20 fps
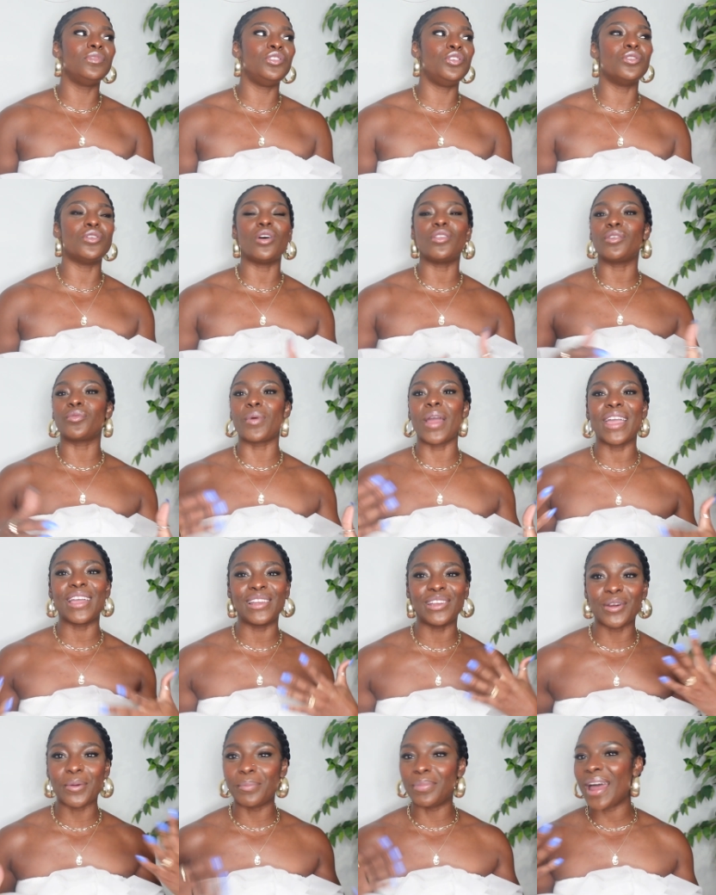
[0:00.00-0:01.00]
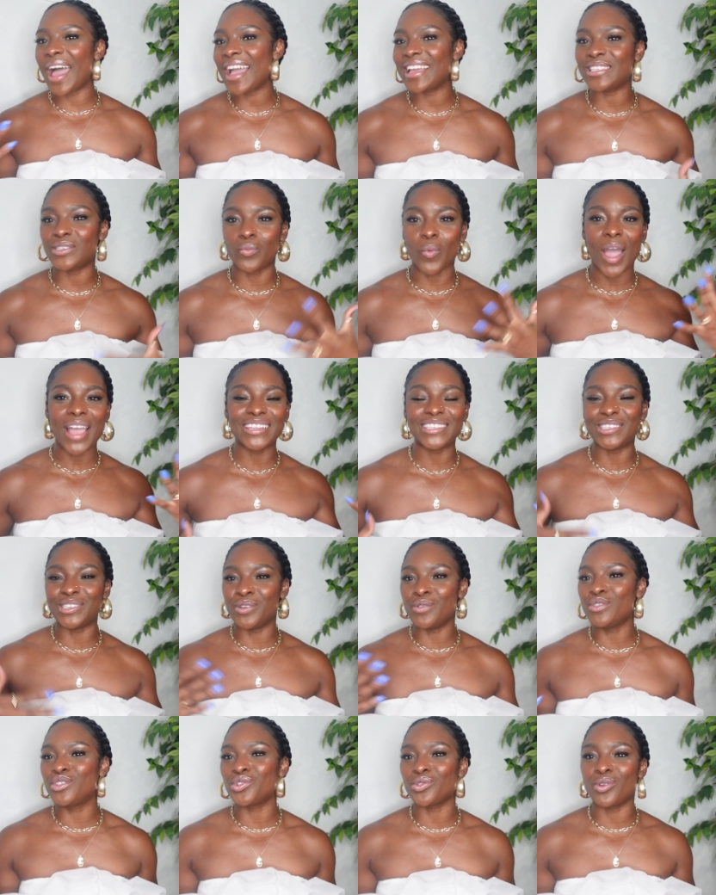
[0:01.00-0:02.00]
the regular blacks, whites,
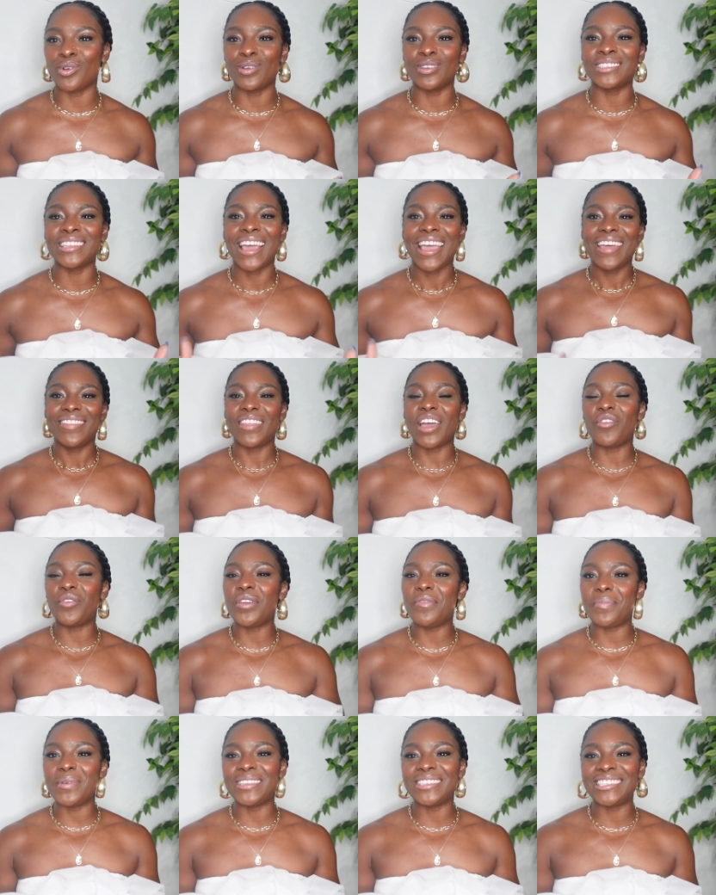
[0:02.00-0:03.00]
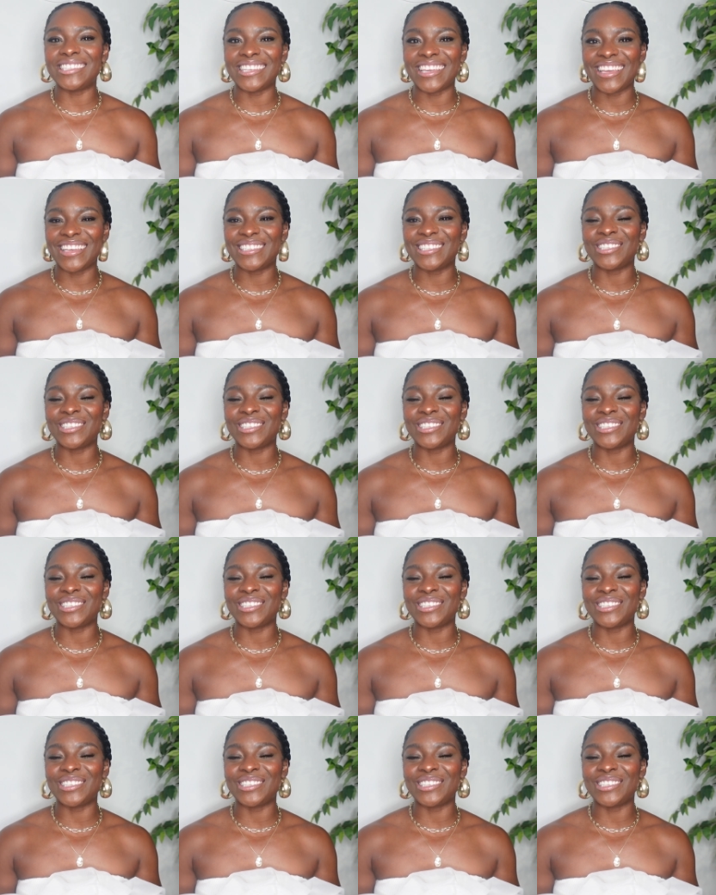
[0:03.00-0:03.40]
neutrals that we've been seeing.